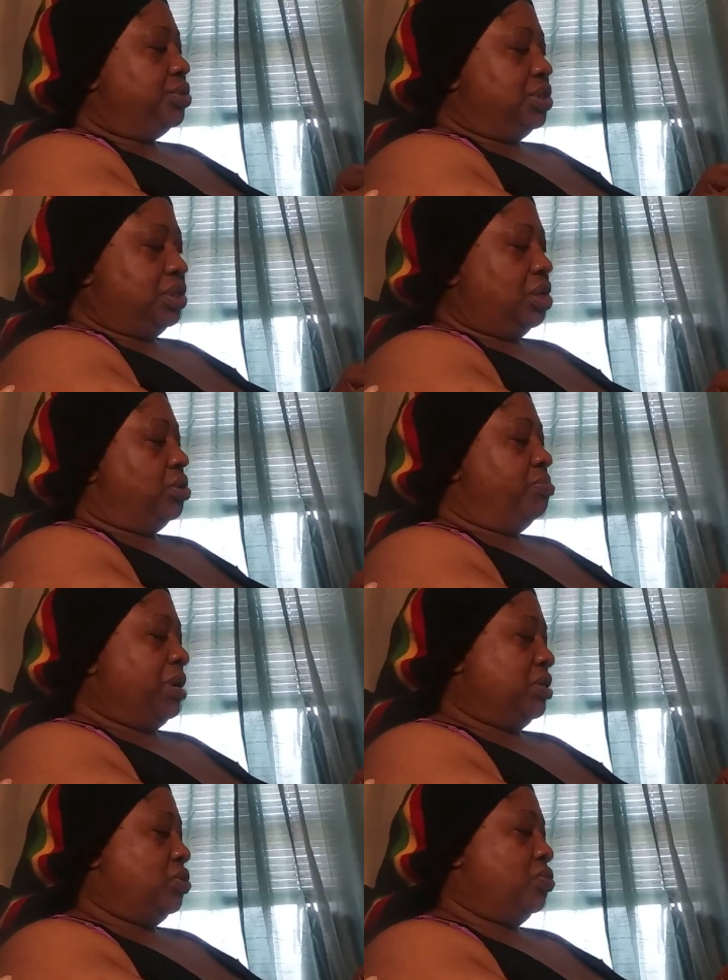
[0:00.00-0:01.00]
She told
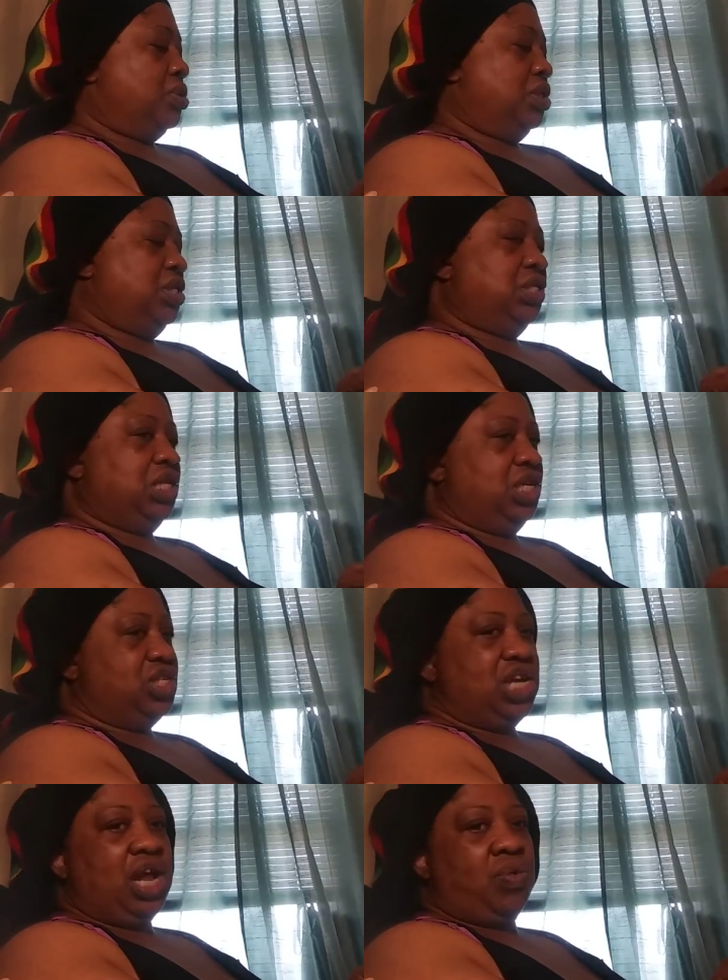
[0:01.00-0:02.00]
my daughter, she said
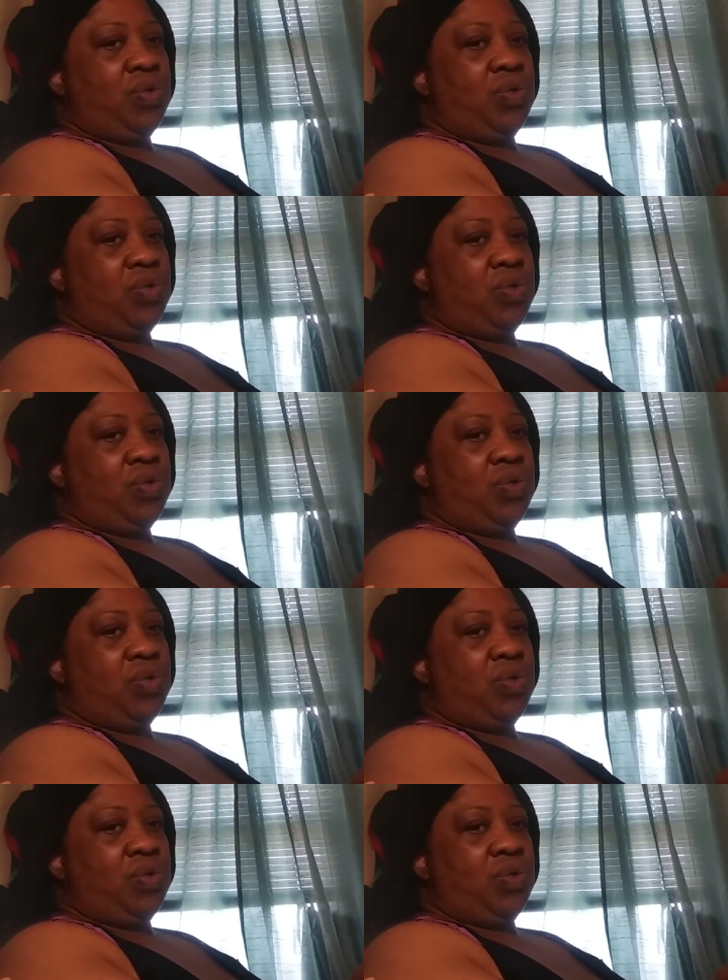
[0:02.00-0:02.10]
she gotta